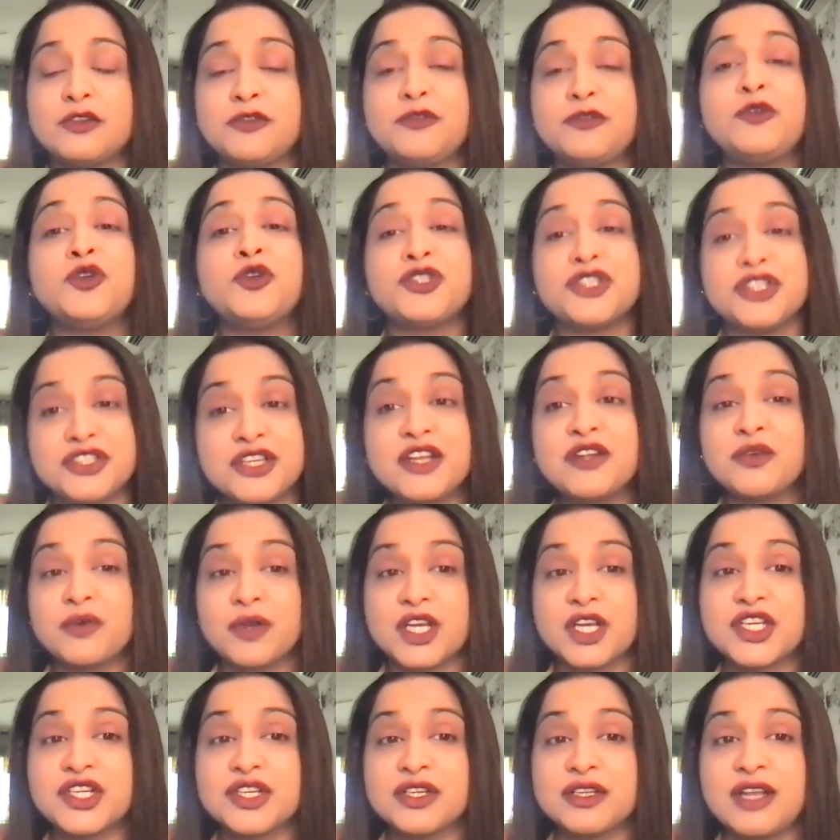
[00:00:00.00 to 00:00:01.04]
future
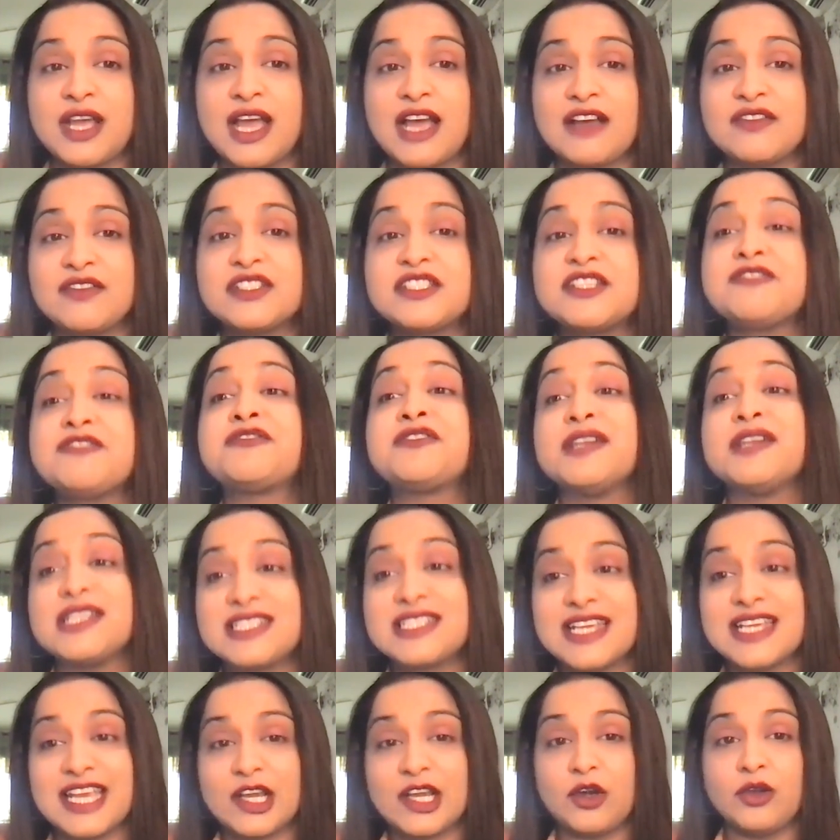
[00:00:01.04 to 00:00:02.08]
generation have a different
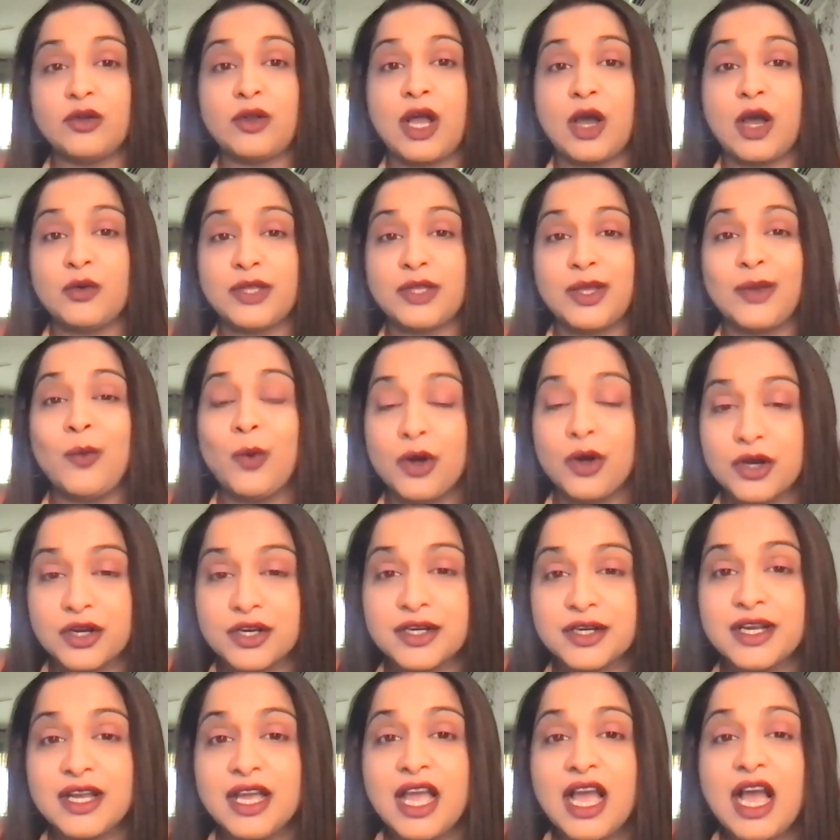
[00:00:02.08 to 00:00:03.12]
take on how they
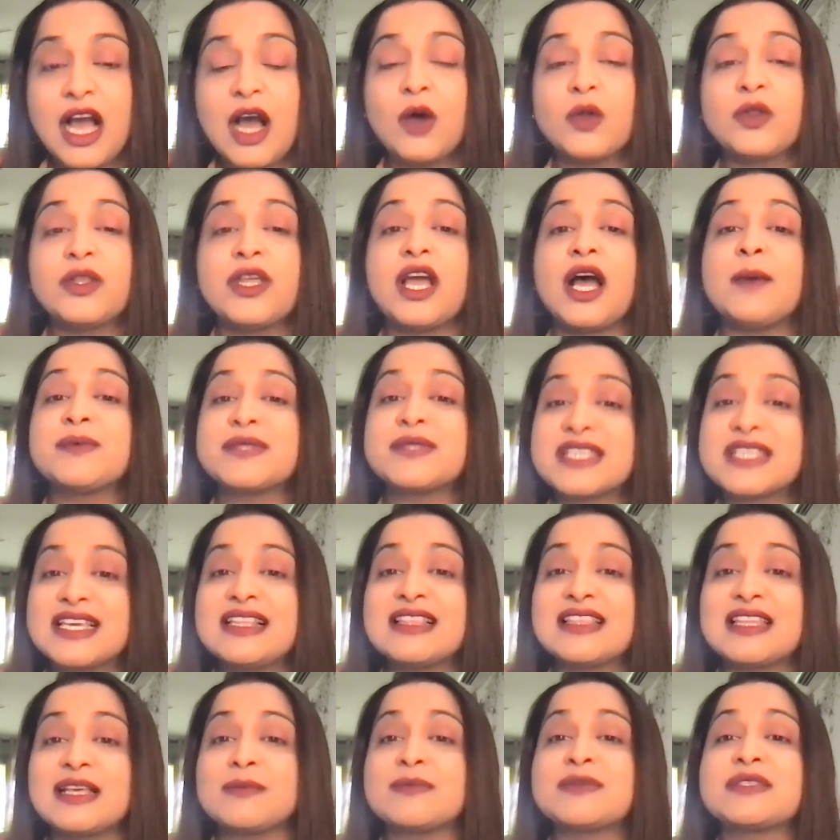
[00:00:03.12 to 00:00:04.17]
work, how they
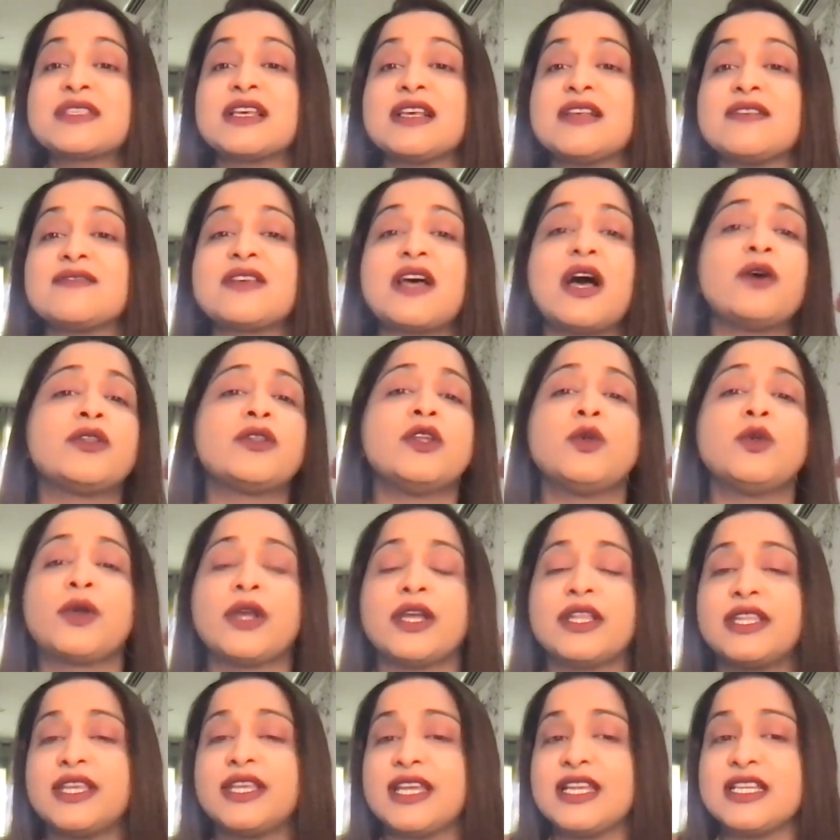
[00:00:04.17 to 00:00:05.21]
upskill themselves, how they look
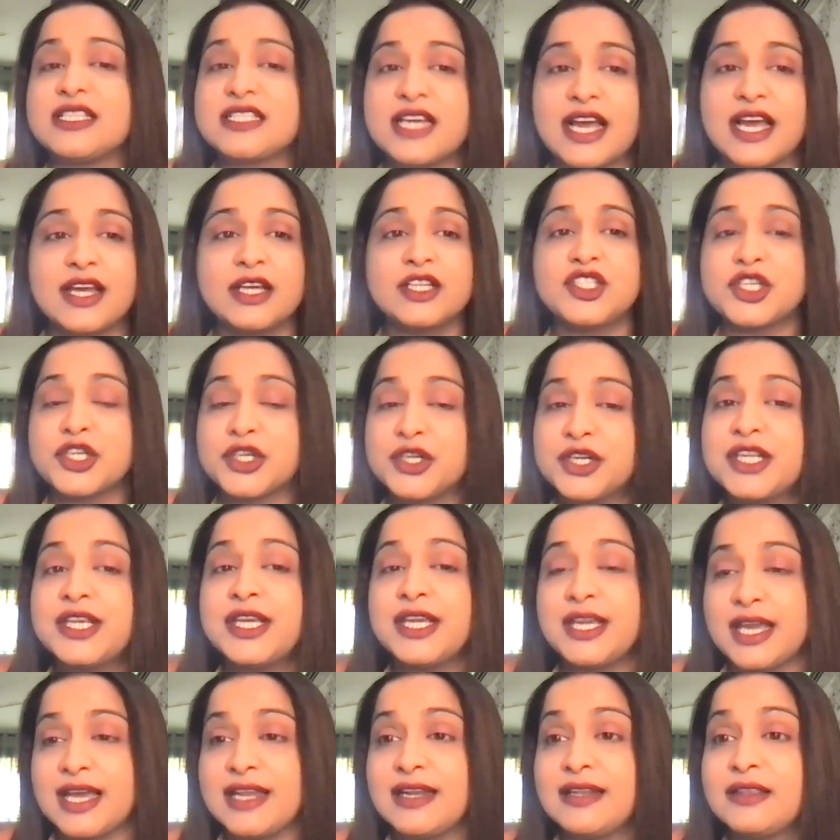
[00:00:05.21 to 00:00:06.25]
at the entire
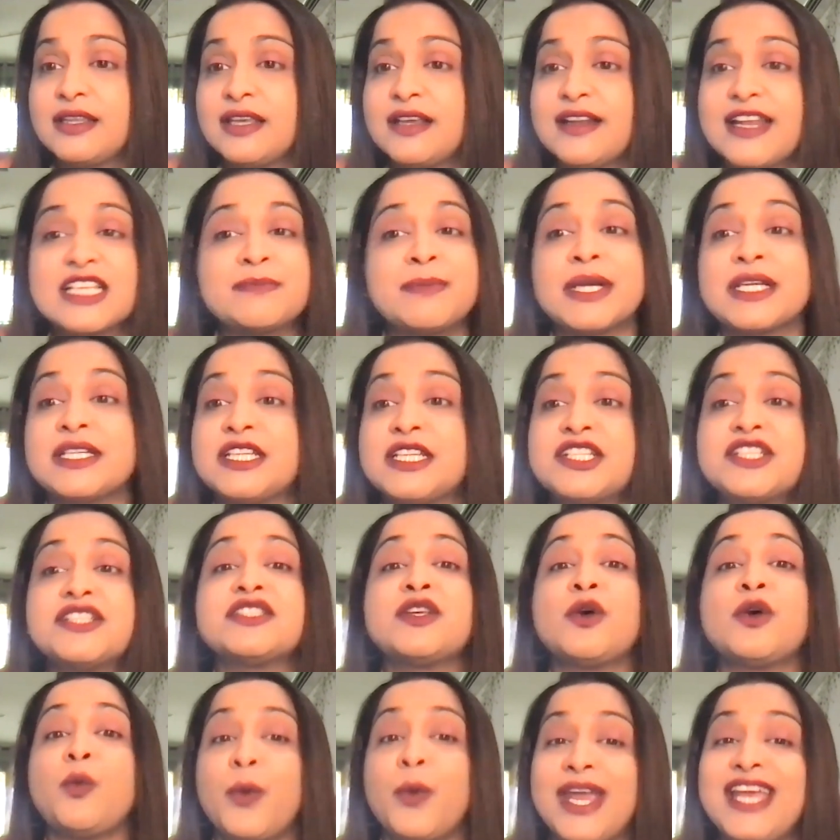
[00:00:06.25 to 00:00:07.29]
journey, and their expectations
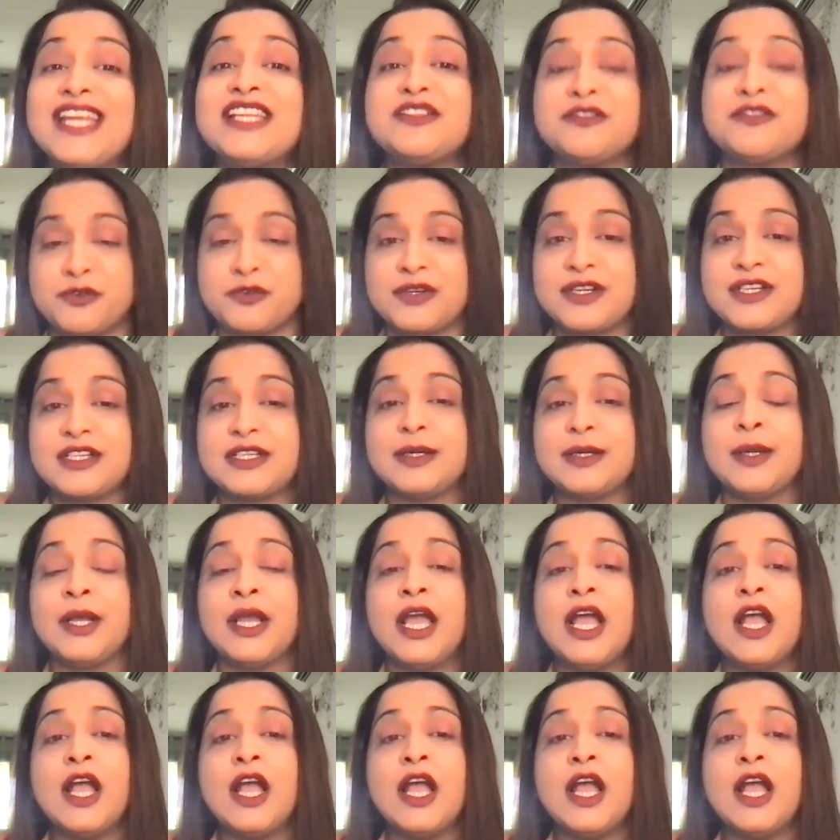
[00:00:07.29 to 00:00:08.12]
are way different.